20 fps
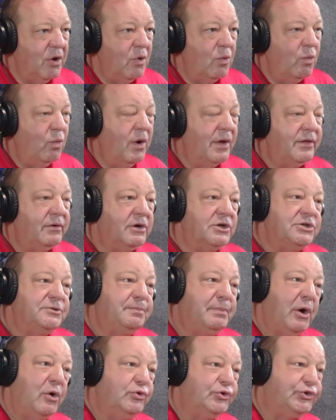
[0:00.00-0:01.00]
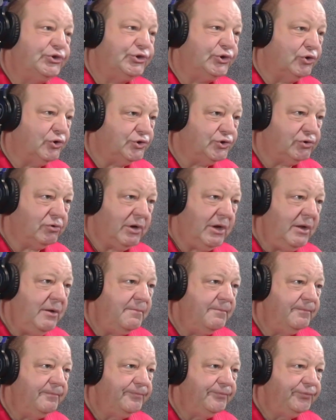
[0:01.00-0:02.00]
Whether it's post-surgery
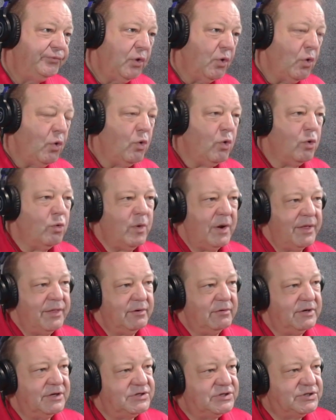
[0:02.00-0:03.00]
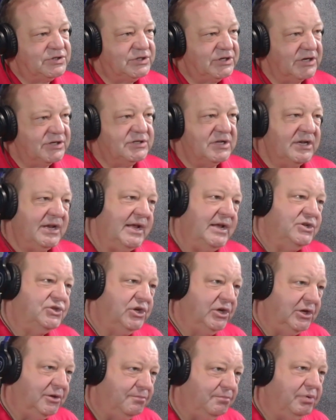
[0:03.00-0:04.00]
or whether it's just an aging
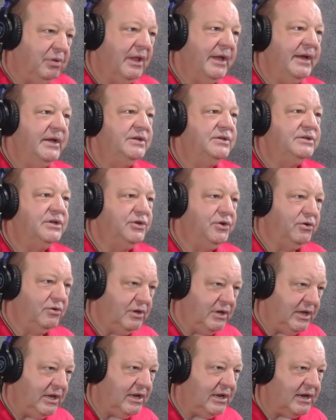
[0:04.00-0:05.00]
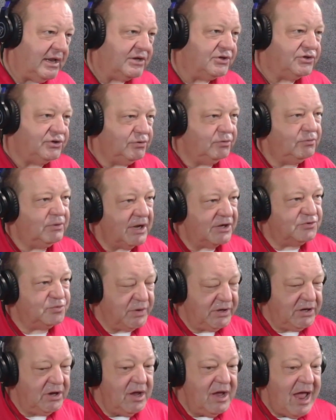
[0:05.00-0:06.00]
in place and you need it
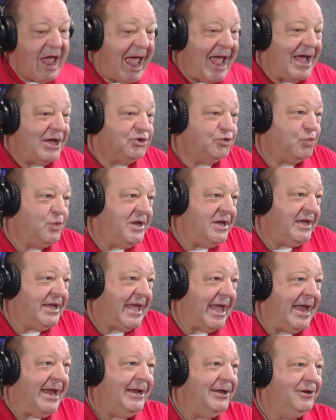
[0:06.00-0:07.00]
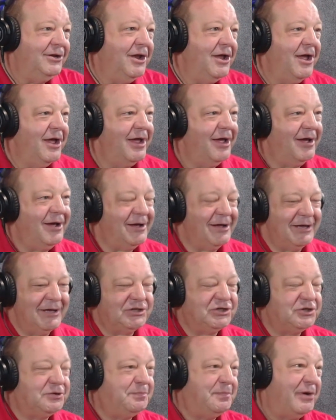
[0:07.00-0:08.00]
as we gain
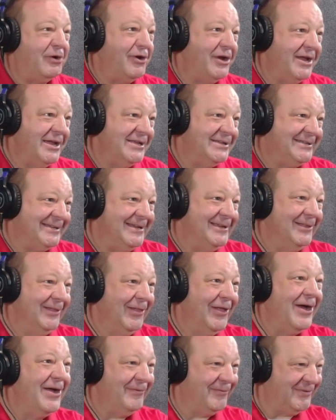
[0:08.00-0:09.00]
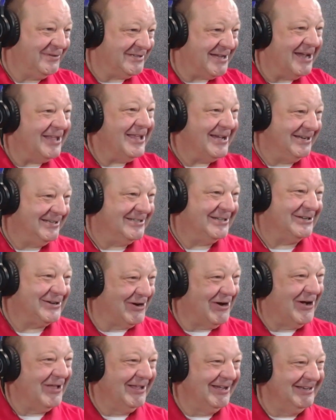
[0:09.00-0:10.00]
experience in life, as I like to
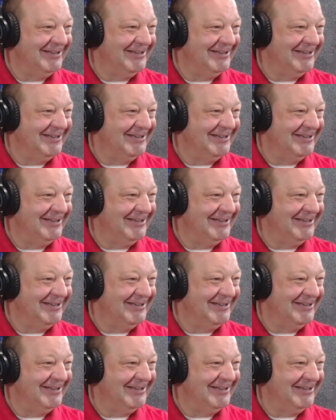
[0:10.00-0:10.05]
call it.